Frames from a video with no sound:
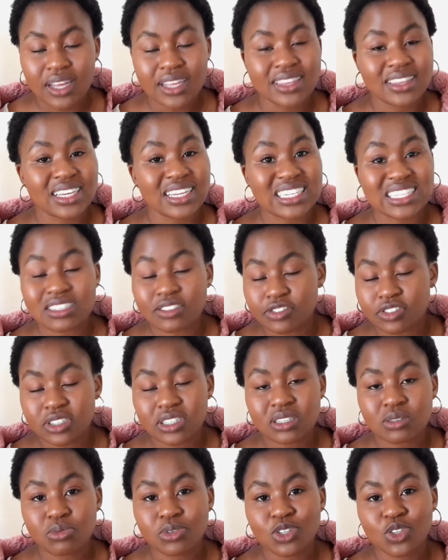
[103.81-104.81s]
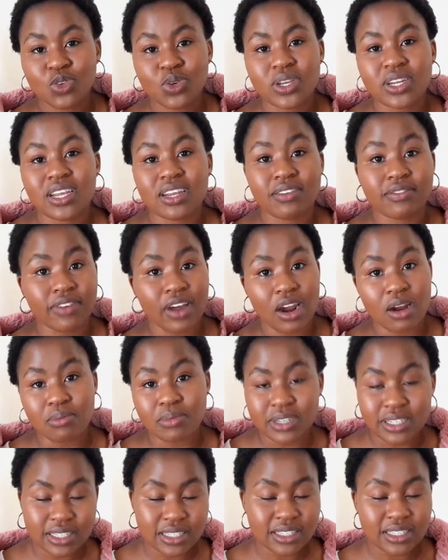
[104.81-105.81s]
the difference between
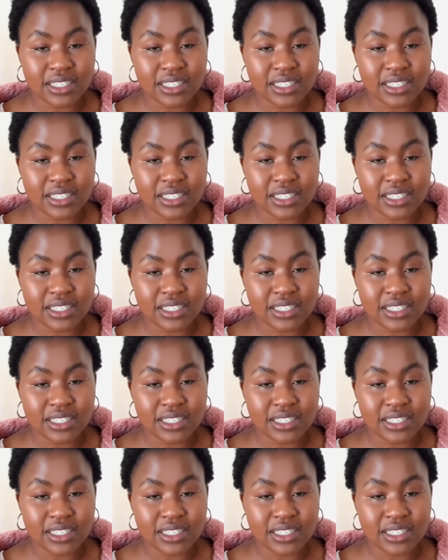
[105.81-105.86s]
environmental